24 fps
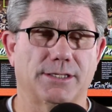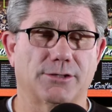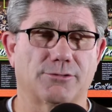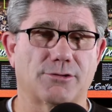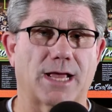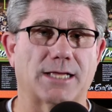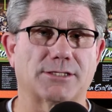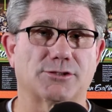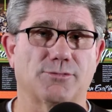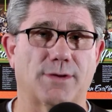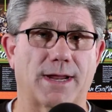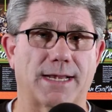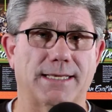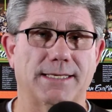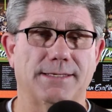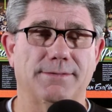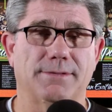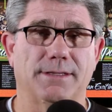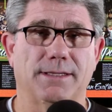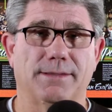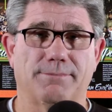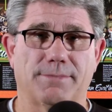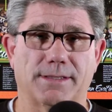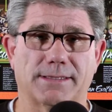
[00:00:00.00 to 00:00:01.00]
graduated,
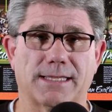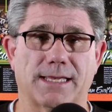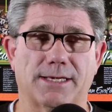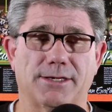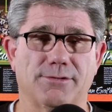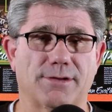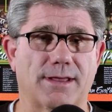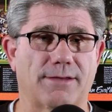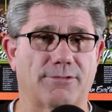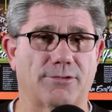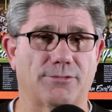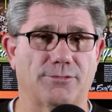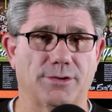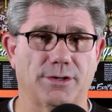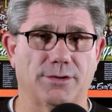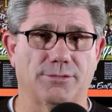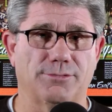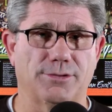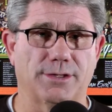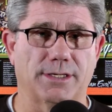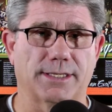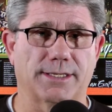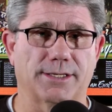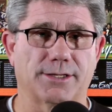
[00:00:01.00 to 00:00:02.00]
but they do have a
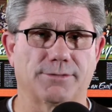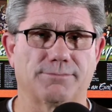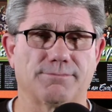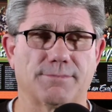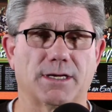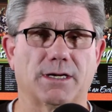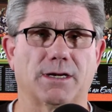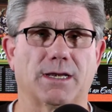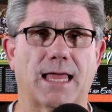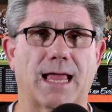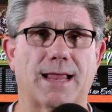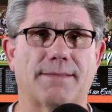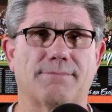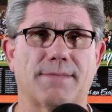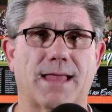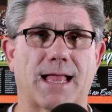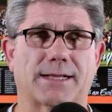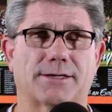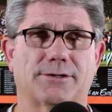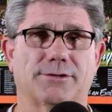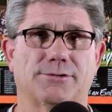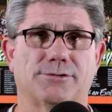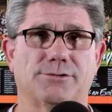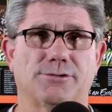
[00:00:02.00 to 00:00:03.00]
really good middle
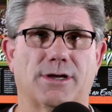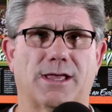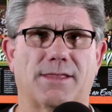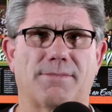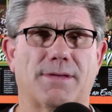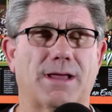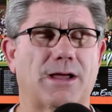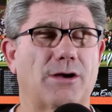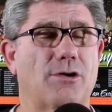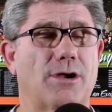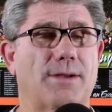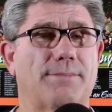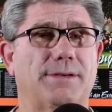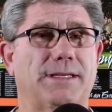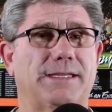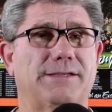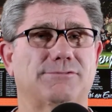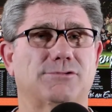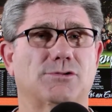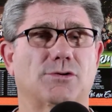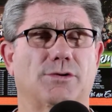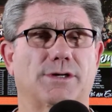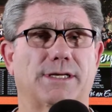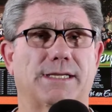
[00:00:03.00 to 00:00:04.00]
linebacker who I
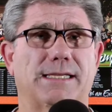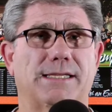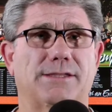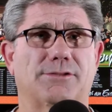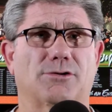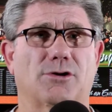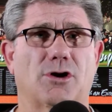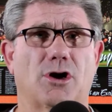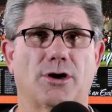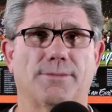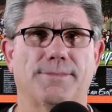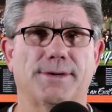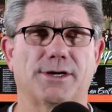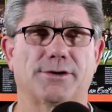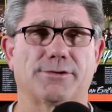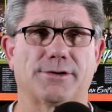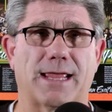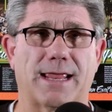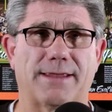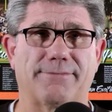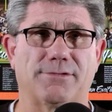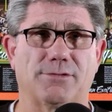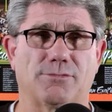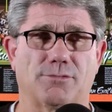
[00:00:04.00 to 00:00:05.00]
believe is going to either Army or
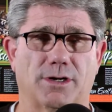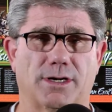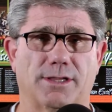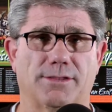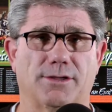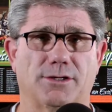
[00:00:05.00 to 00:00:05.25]
Navy, one of